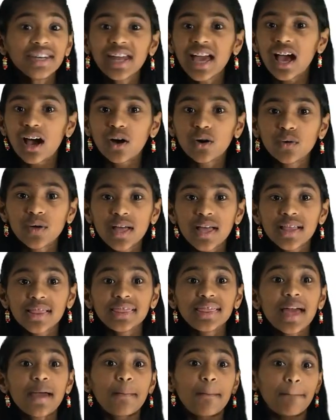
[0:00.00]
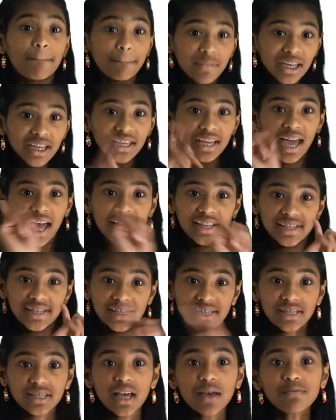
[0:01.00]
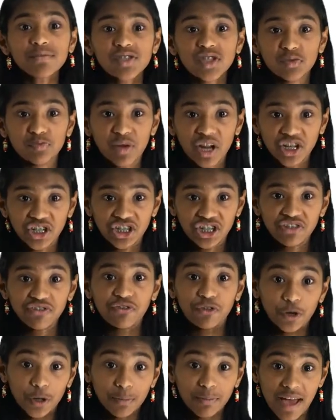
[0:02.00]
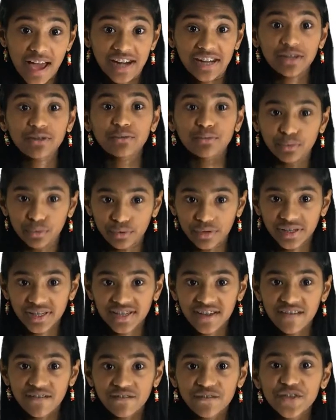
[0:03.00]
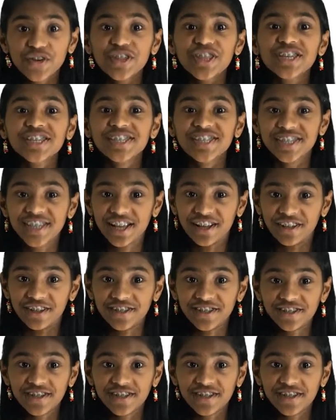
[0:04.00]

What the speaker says: Now, let me add some spreadsheet formatting rules for the cells,